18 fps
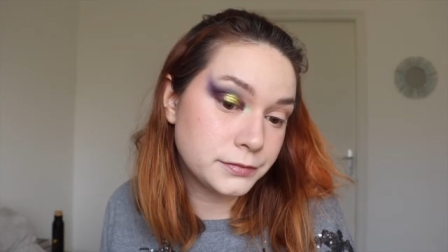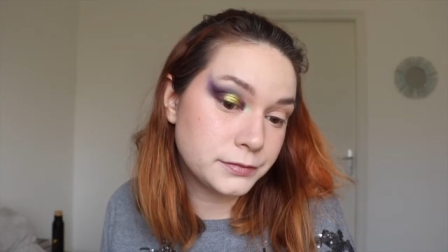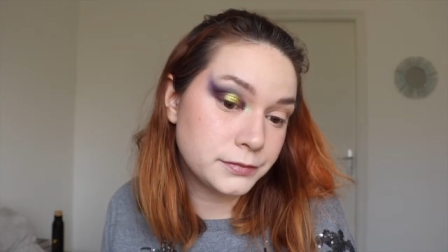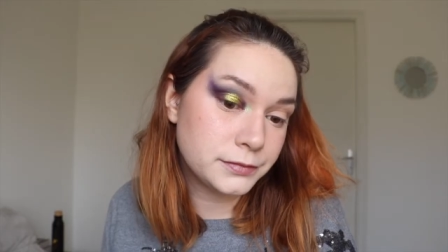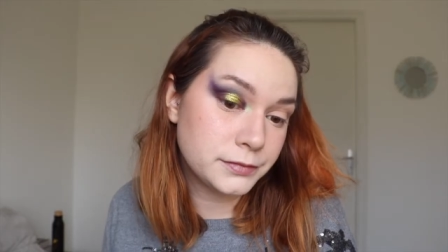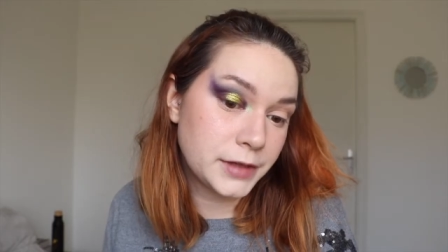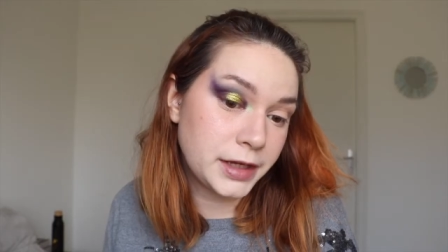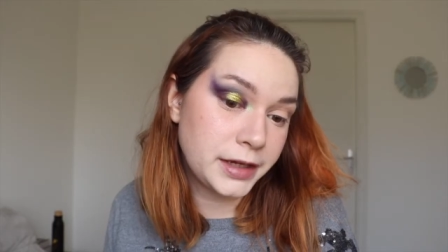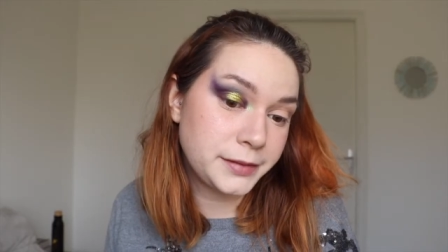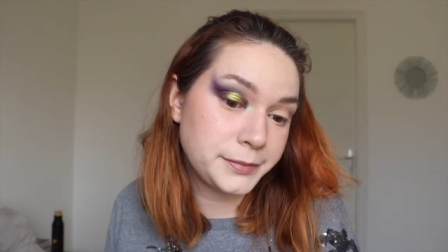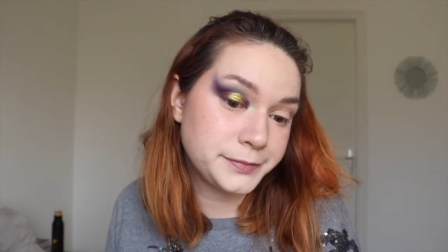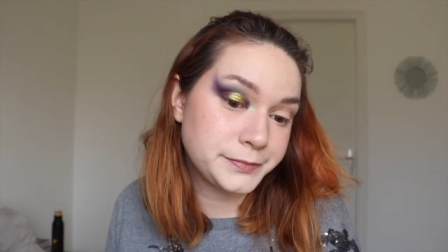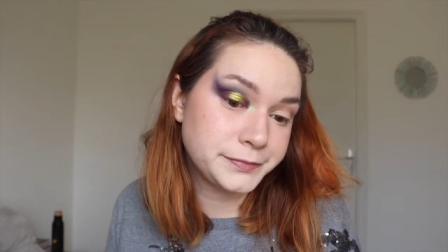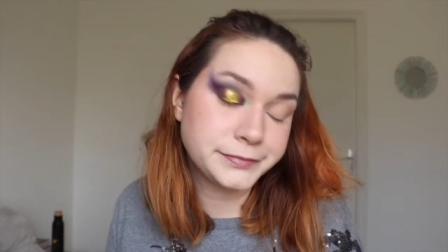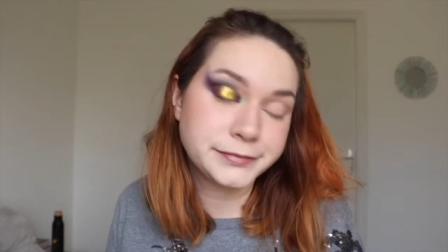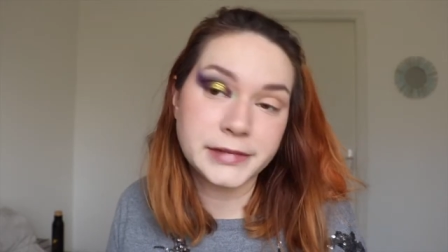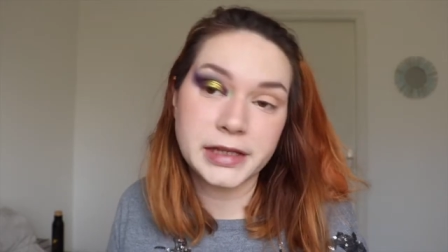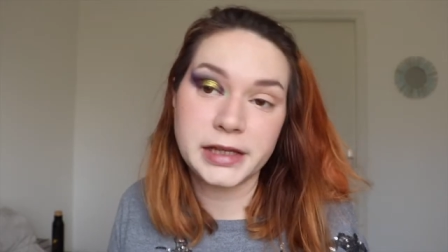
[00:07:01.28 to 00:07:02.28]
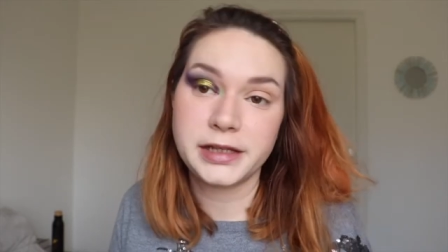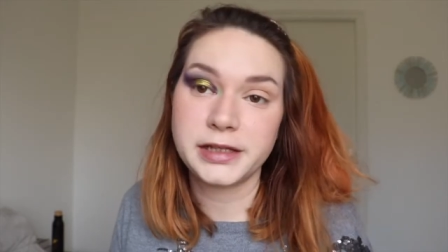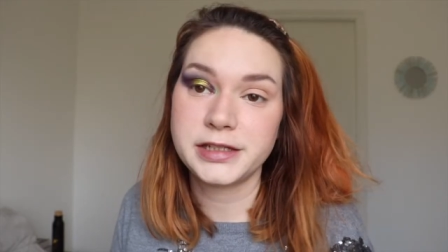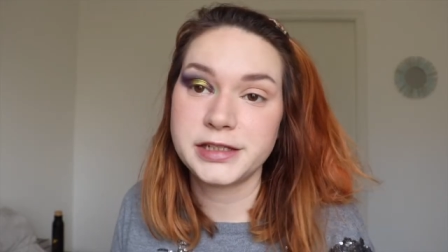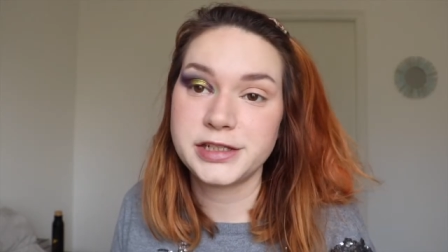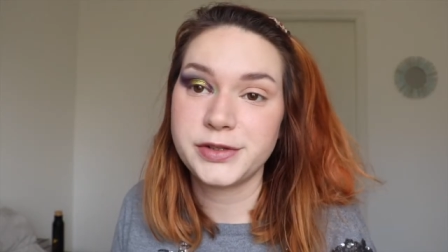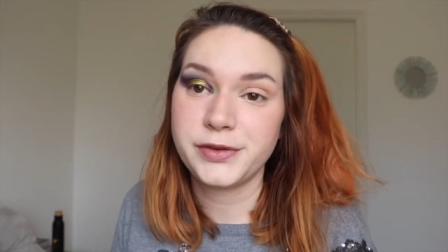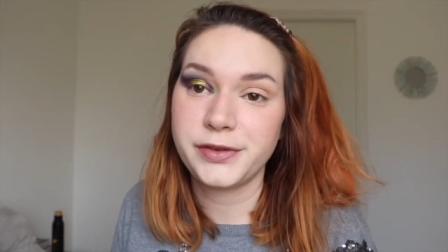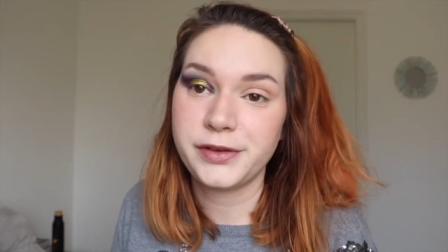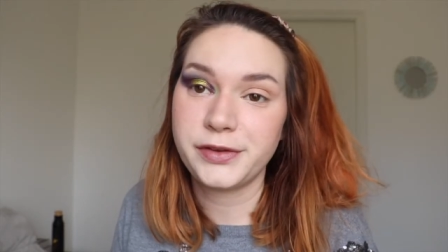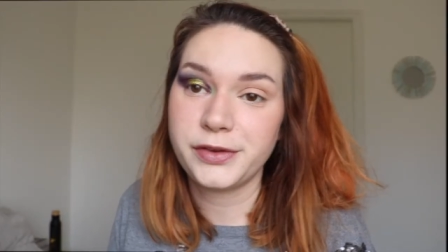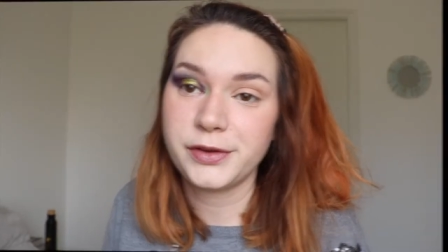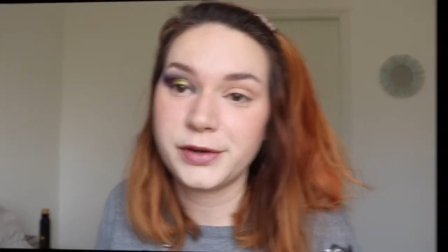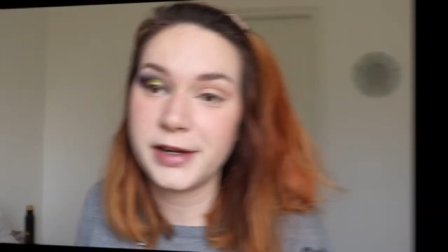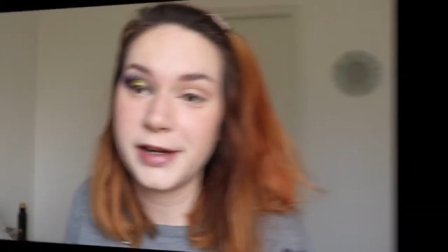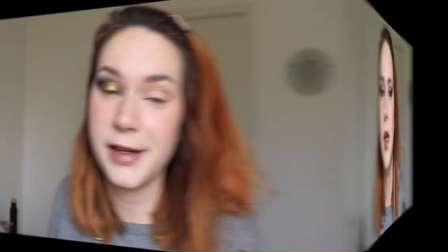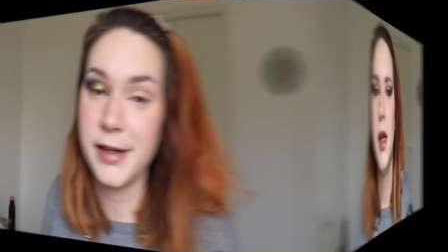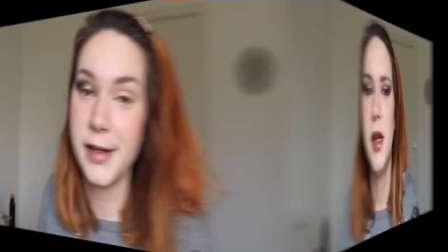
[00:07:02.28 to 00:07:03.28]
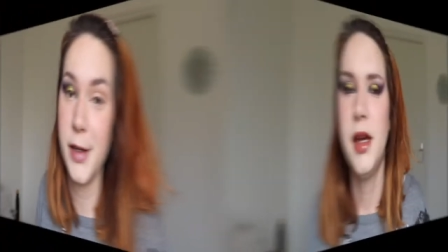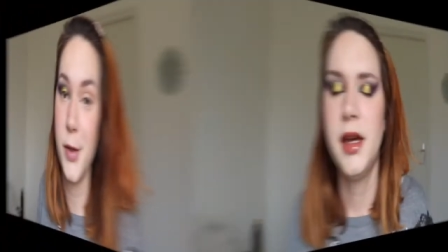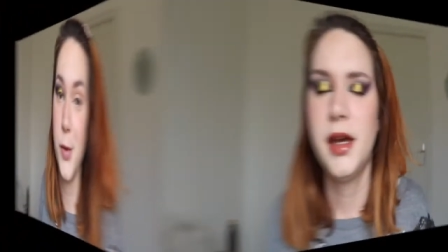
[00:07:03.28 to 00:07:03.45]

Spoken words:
Okay, let's do the other eye now.